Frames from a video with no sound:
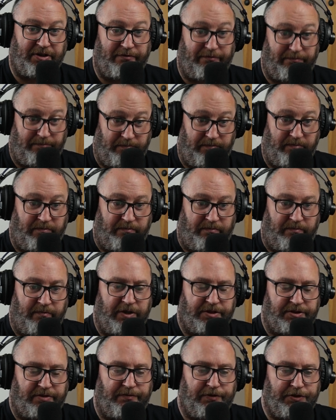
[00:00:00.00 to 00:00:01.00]

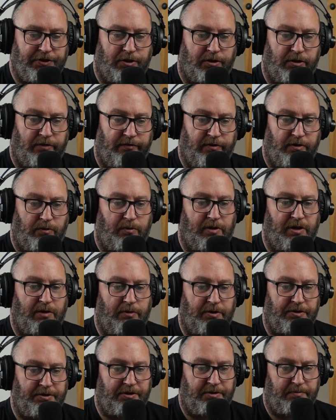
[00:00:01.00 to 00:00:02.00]
a photographer, where I
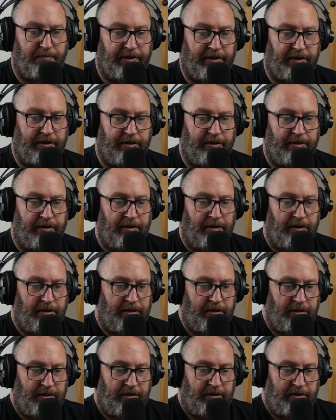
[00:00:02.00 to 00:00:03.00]
wanted to be.
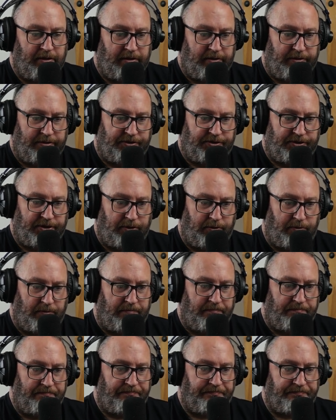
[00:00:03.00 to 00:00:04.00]

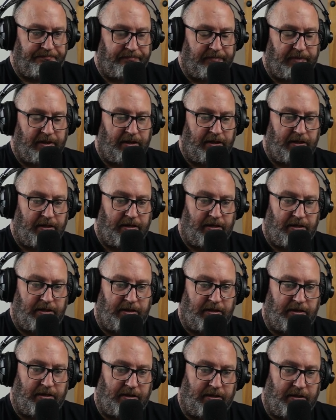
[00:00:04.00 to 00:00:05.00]
So
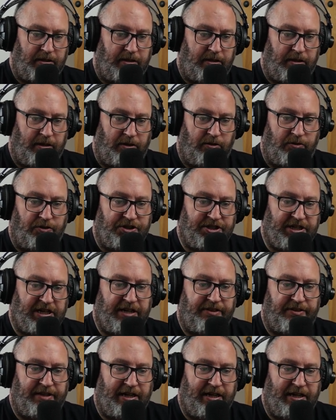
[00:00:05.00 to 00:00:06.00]

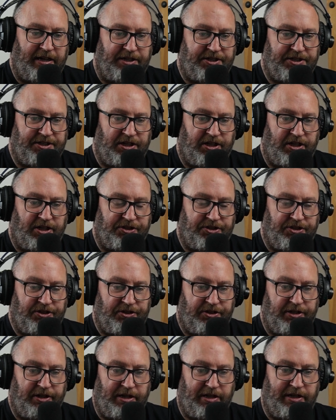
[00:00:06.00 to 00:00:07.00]
alongside that, I
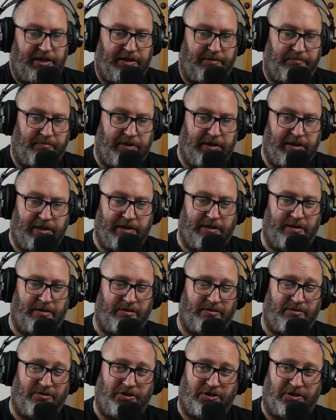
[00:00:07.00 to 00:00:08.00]
started
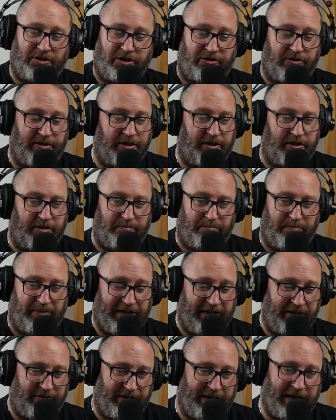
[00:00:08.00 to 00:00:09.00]
just
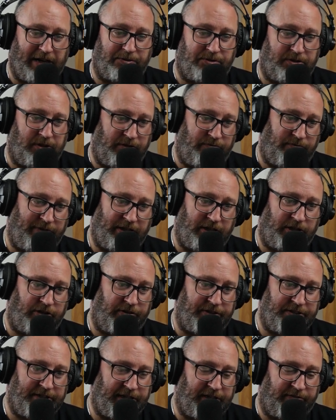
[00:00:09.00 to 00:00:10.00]
being an absolutely real
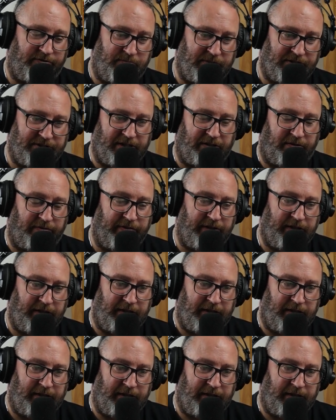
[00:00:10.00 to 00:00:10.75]
critique for myself,